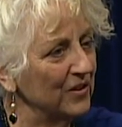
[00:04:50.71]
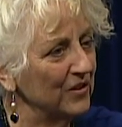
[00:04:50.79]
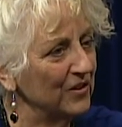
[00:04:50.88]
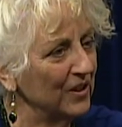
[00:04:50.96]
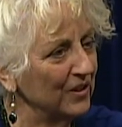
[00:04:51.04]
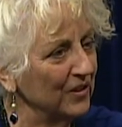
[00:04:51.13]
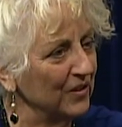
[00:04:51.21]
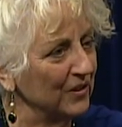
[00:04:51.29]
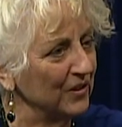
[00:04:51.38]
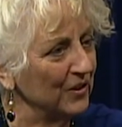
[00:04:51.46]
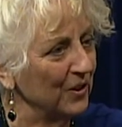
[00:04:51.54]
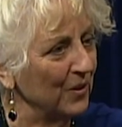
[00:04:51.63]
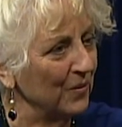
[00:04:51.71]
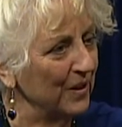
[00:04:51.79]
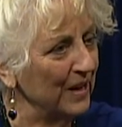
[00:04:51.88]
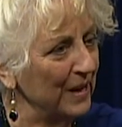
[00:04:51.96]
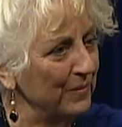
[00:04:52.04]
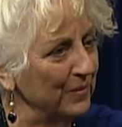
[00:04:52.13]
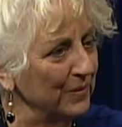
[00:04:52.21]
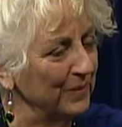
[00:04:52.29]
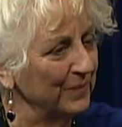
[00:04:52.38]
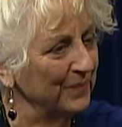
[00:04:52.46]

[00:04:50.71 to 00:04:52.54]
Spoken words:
and Succulent Show in April.